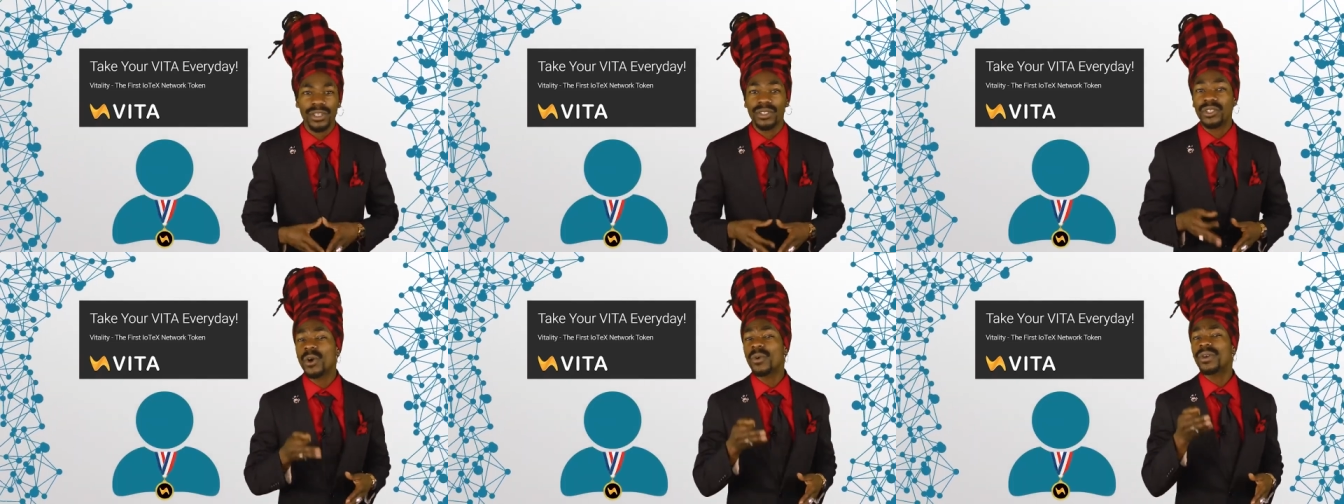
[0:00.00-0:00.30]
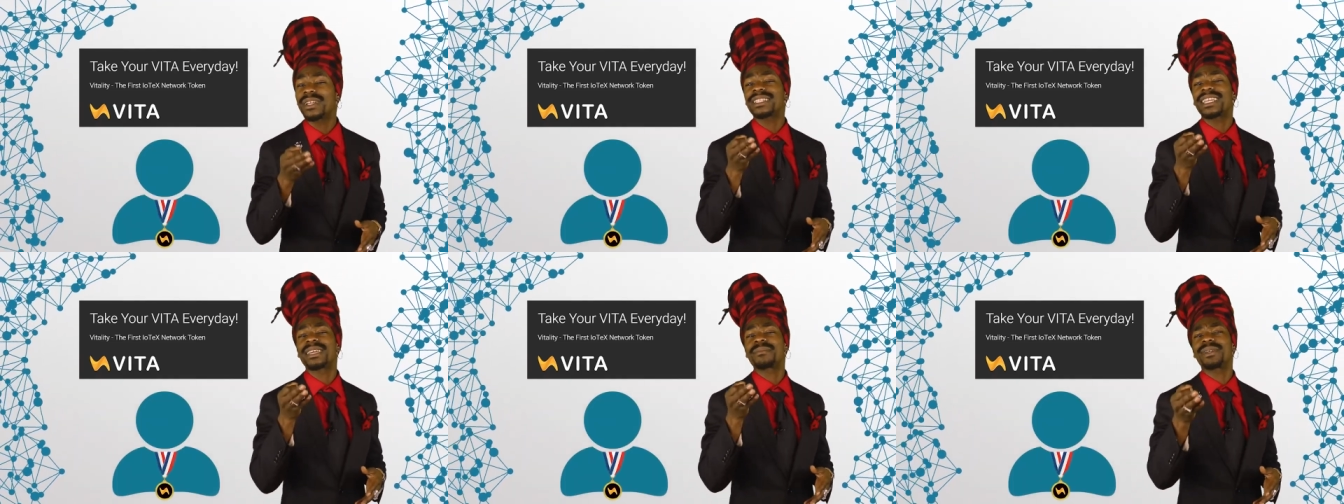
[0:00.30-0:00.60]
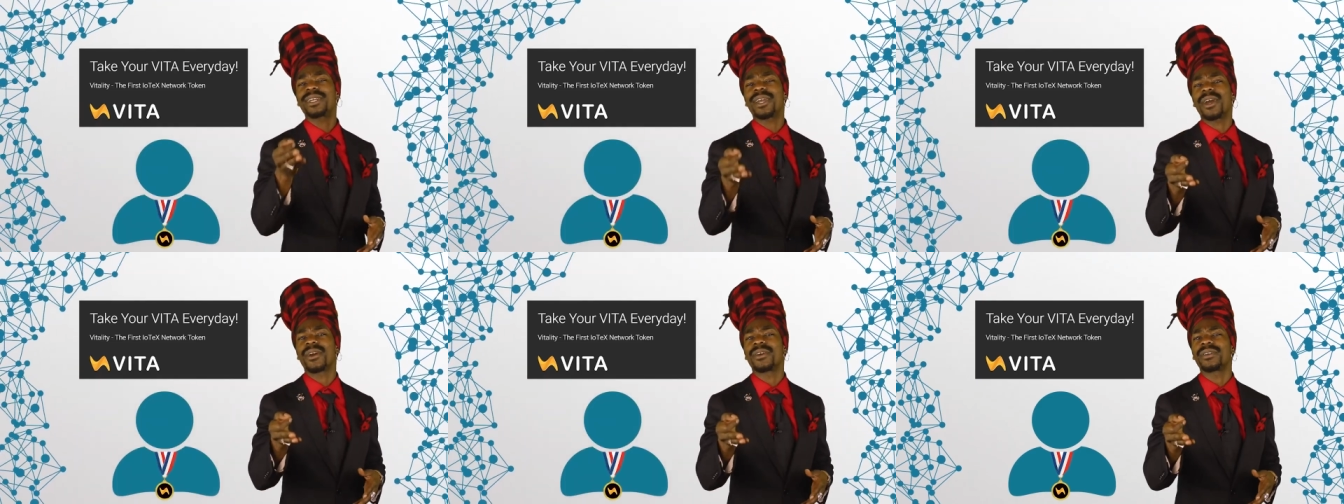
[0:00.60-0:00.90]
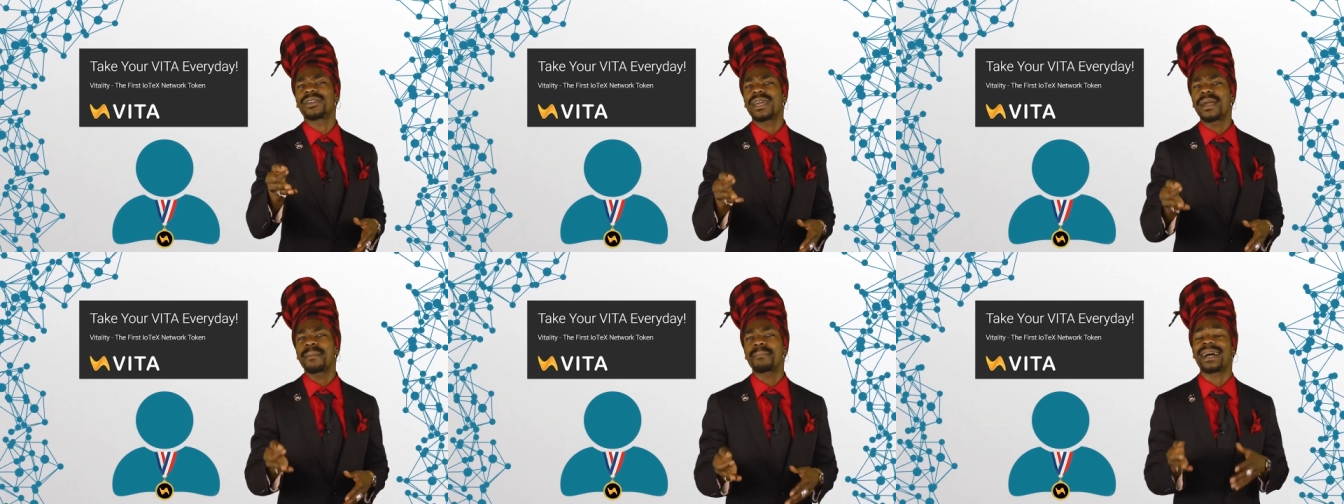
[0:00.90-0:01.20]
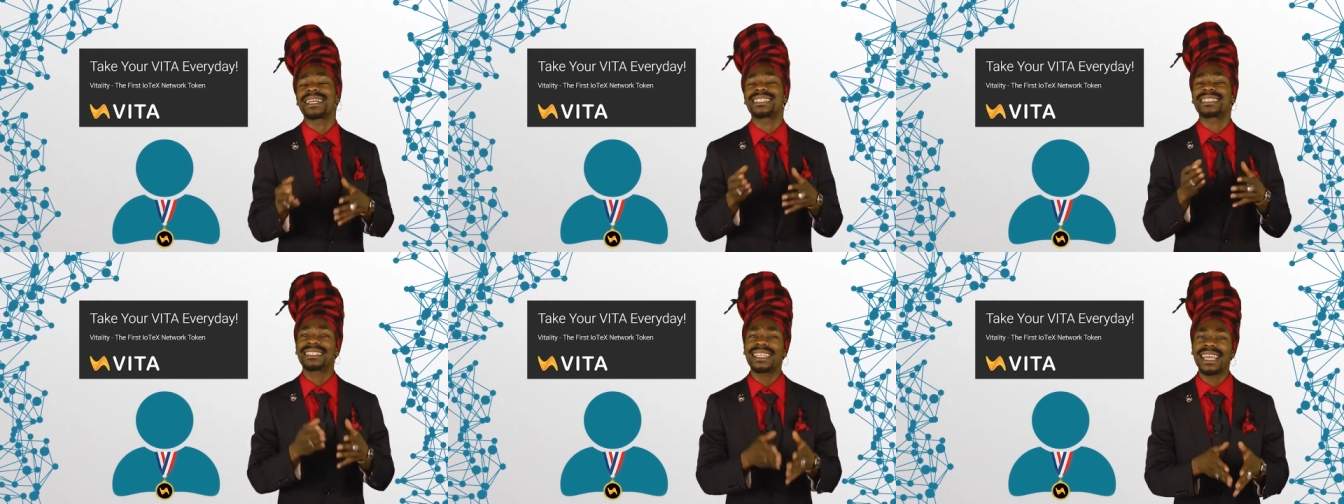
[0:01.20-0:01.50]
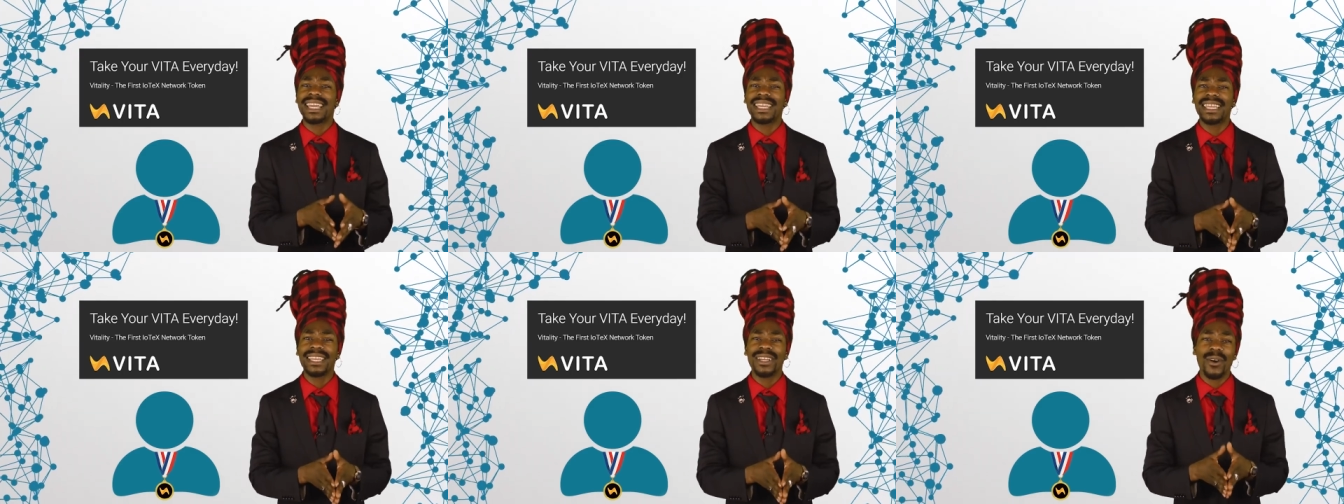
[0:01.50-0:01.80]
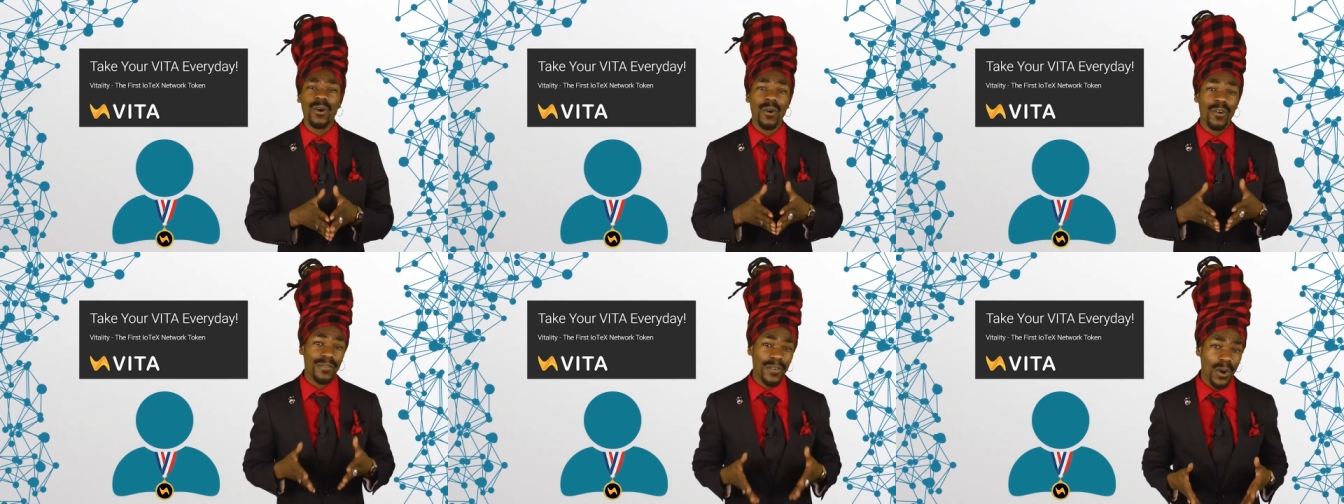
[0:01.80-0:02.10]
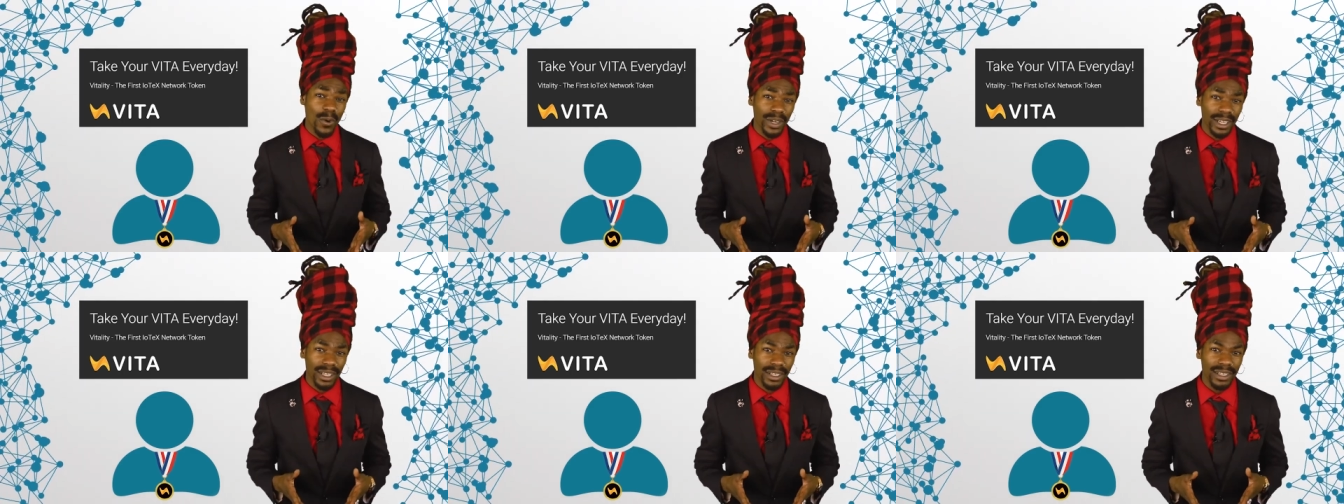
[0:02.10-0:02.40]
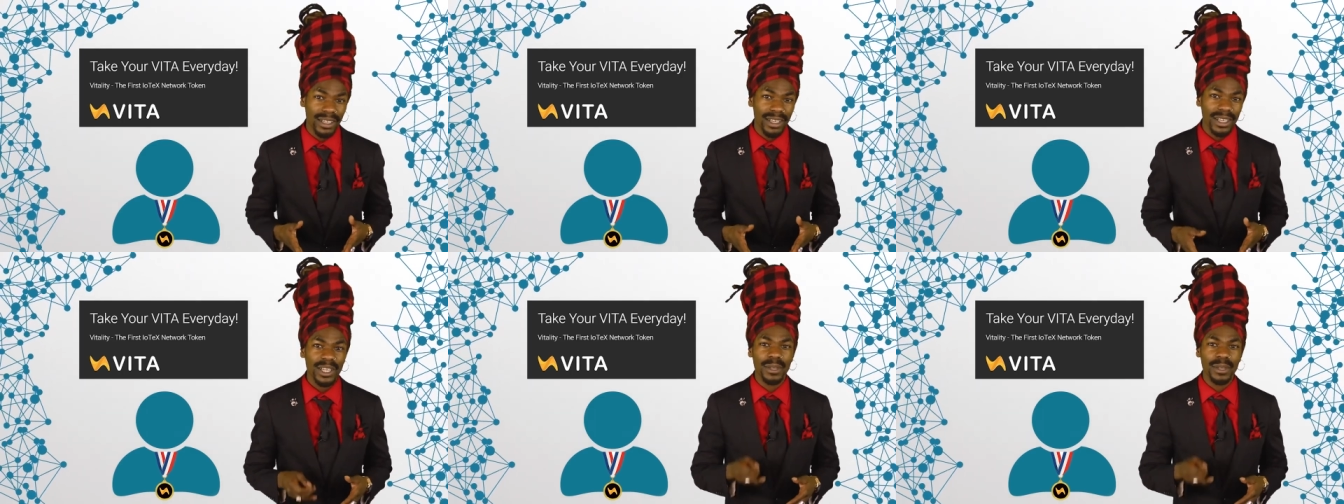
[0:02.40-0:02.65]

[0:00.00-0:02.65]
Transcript: The tokens can be earned by staking or voting,